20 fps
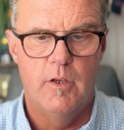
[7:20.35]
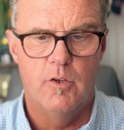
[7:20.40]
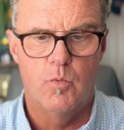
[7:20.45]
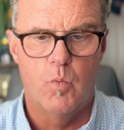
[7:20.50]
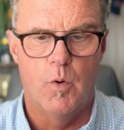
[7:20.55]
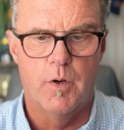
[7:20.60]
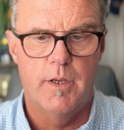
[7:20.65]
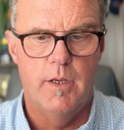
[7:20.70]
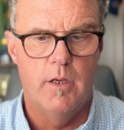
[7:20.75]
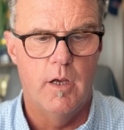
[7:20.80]

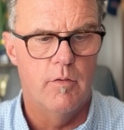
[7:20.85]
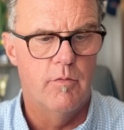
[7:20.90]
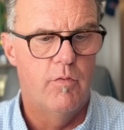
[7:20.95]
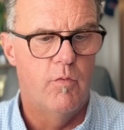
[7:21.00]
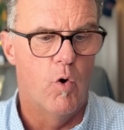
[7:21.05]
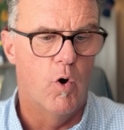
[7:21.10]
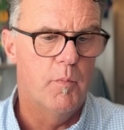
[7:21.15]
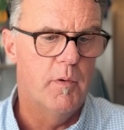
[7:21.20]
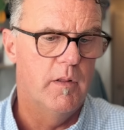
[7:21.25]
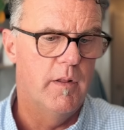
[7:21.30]
is working on
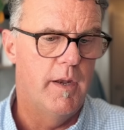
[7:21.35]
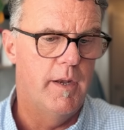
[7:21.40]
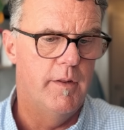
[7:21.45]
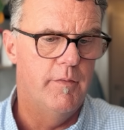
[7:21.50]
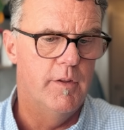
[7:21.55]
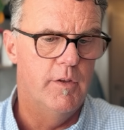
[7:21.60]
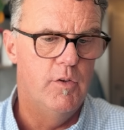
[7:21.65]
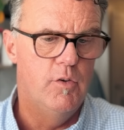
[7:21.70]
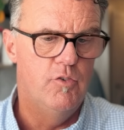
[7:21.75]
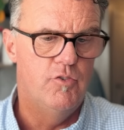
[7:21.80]

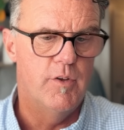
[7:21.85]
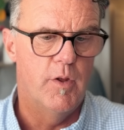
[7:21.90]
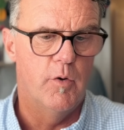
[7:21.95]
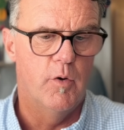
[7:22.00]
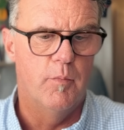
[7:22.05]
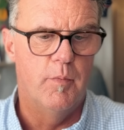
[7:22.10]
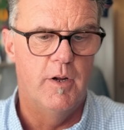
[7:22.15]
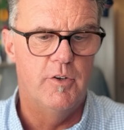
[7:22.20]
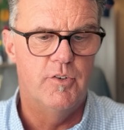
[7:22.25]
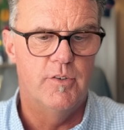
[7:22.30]
formulating the new
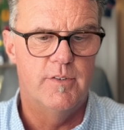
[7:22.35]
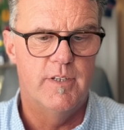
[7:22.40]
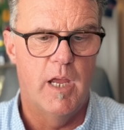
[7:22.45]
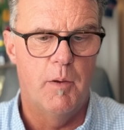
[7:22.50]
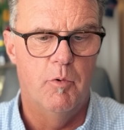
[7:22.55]
general budget